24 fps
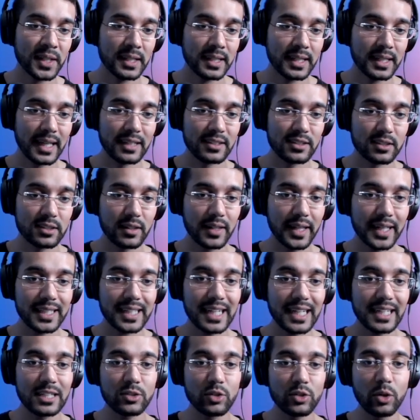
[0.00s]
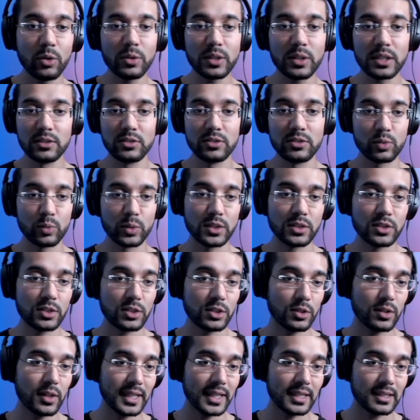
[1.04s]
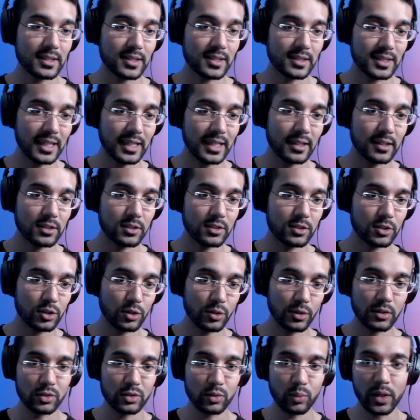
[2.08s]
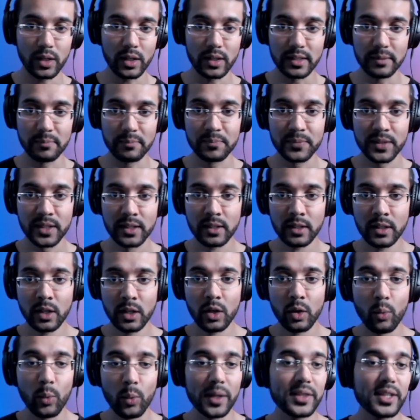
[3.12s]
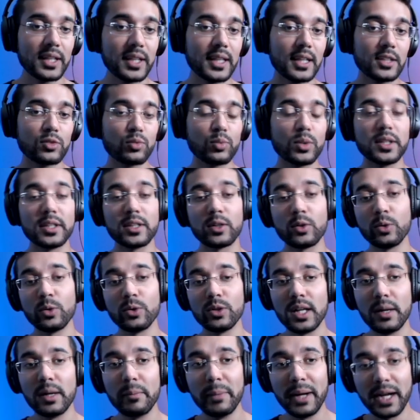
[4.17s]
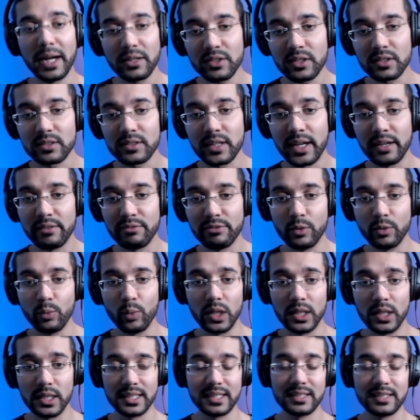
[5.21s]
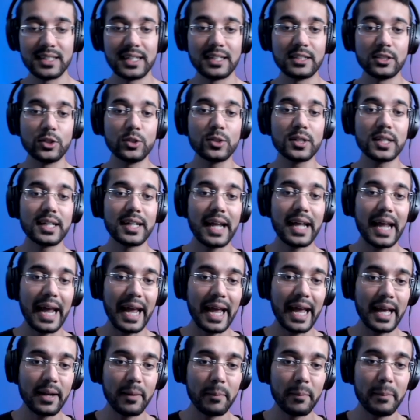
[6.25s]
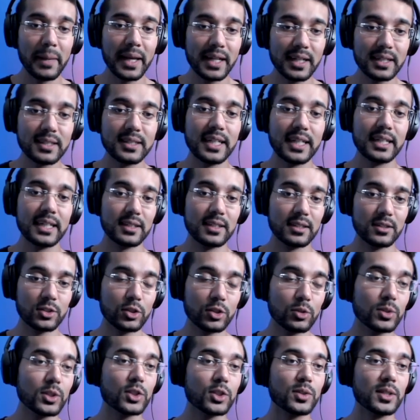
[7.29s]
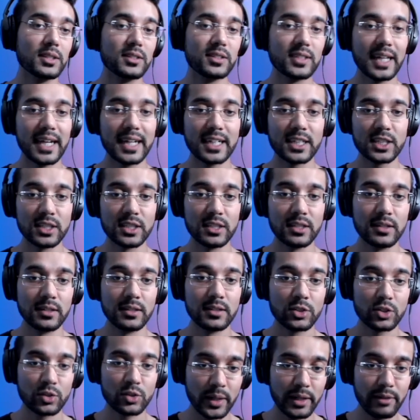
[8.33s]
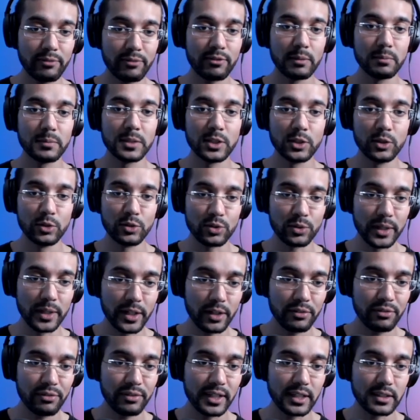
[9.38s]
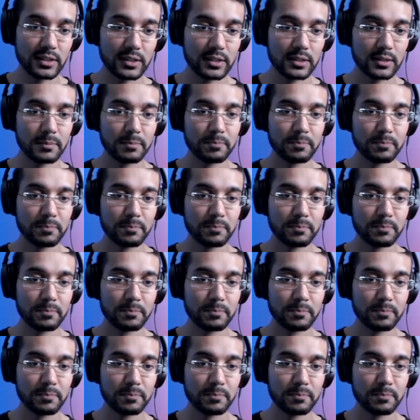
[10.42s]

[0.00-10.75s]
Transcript: and select any tokens which you'd like to send to this wallet. One thing that's really cool about the Typhon wallet is that you can add metadata to a transaction straight from the user interface.